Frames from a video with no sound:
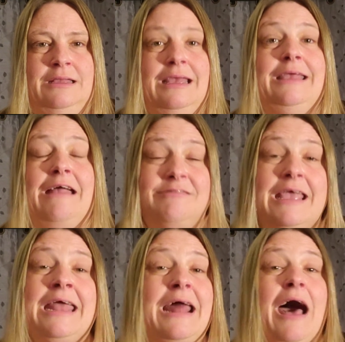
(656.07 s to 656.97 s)
It gets
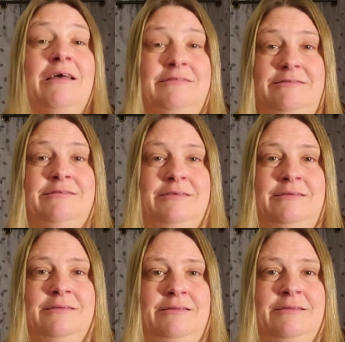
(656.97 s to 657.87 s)
in us.
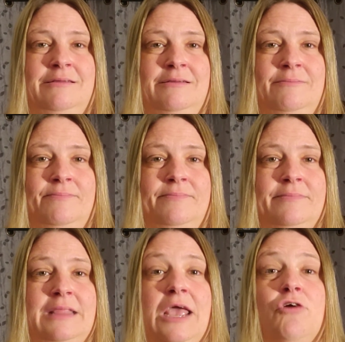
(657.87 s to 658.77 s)

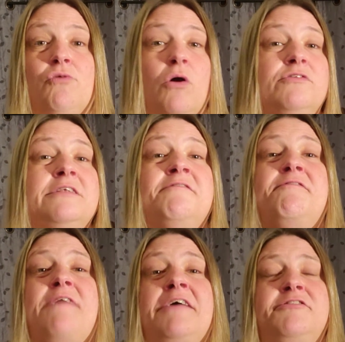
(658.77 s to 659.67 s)
It grows and
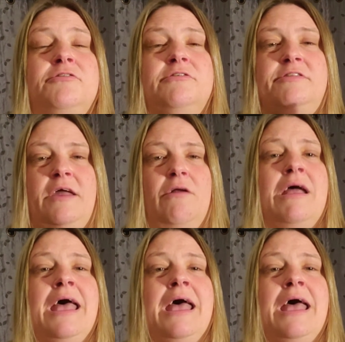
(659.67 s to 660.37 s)
festers there